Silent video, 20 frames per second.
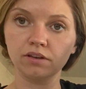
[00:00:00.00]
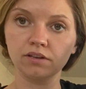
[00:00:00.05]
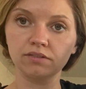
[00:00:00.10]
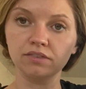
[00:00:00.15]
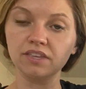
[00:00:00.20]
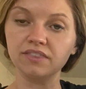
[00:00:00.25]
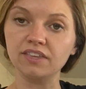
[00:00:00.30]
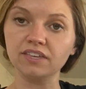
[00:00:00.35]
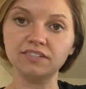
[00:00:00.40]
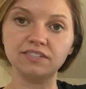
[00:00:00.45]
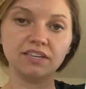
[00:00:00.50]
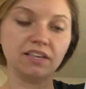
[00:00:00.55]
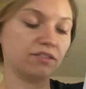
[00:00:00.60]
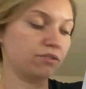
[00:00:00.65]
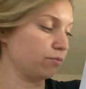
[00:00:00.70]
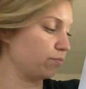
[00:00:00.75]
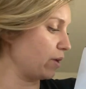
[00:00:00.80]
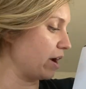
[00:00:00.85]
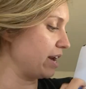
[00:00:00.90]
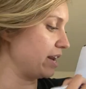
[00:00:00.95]
And then they said
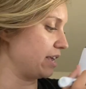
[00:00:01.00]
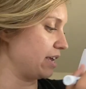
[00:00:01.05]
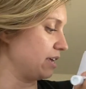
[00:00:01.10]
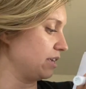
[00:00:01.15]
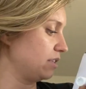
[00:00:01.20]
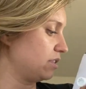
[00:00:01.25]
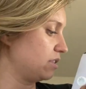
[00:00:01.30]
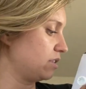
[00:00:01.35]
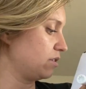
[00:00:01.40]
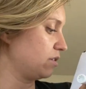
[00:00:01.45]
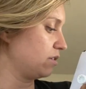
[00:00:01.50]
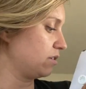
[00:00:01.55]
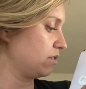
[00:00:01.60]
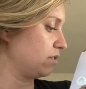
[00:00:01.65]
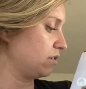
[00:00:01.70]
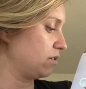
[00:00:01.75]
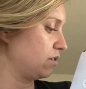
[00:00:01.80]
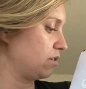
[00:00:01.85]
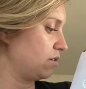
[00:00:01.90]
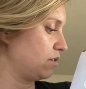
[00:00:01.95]
the radius
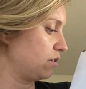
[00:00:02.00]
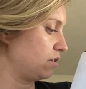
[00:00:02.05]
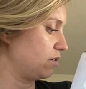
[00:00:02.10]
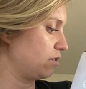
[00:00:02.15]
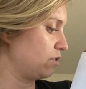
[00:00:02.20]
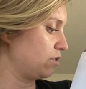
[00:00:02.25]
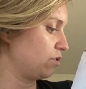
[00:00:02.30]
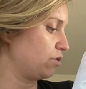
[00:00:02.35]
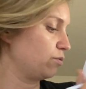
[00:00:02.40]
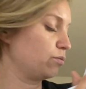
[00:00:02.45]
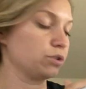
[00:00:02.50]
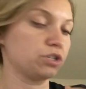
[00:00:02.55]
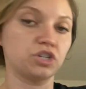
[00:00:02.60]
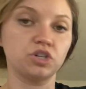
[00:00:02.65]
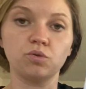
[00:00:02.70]
was